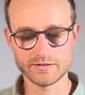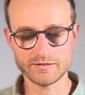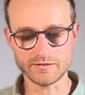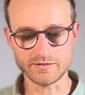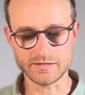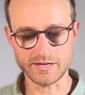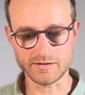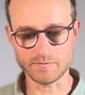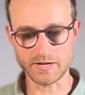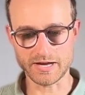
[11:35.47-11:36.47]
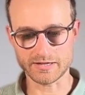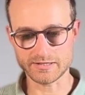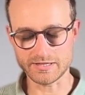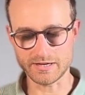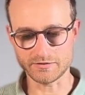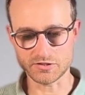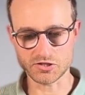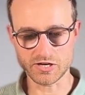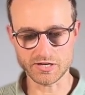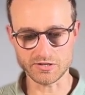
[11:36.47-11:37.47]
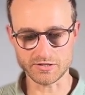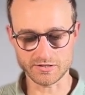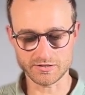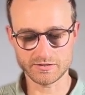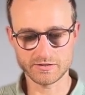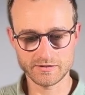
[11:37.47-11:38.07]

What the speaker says: So let's add it back, see how this changes.